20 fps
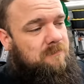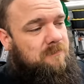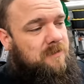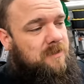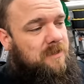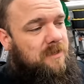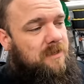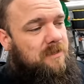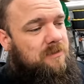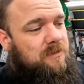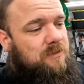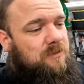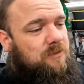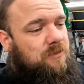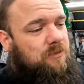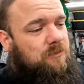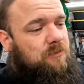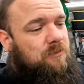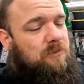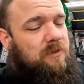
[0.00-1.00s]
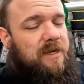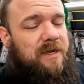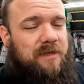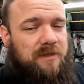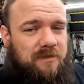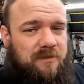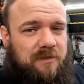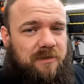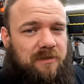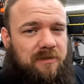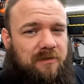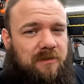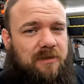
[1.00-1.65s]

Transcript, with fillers: I guess, through Legacy.